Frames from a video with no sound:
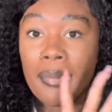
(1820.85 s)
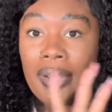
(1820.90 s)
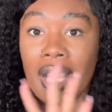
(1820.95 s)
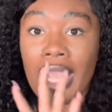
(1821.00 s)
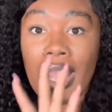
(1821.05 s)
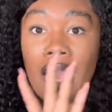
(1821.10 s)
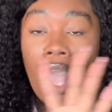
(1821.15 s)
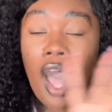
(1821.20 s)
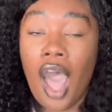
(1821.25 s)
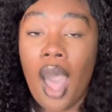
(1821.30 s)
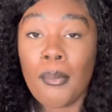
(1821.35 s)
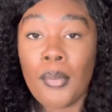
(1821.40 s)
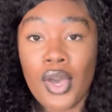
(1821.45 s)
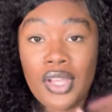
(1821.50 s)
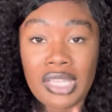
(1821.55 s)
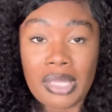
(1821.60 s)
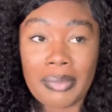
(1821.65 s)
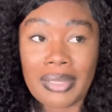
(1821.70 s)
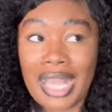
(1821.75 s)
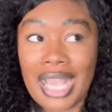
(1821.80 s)
But I'm
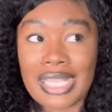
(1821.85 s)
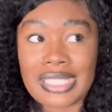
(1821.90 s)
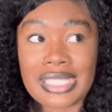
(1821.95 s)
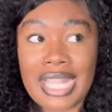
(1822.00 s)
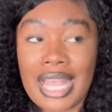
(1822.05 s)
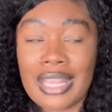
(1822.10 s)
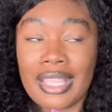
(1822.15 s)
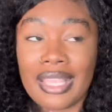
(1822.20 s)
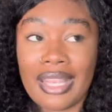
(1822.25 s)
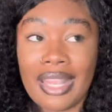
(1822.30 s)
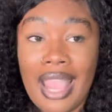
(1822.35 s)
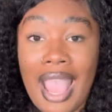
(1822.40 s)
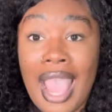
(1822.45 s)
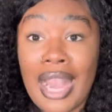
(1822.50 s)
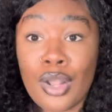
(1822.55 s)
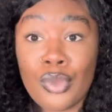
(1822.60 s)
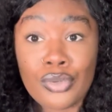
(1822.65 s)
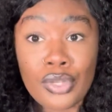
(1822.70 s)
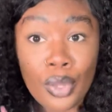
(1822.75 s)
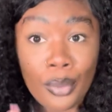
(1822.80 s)
on the blind side looking at,
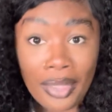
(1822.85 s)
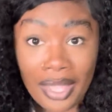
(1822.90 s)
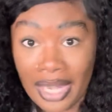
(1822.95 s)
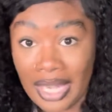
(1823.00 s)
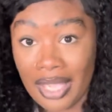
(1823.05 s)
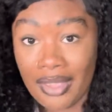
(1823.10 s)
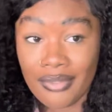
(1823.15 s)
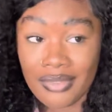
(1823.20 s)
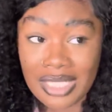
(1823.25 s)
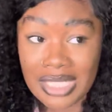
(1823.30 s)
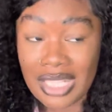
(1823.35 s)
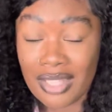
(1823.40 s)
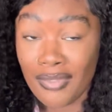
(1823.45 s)
I don't know any of this.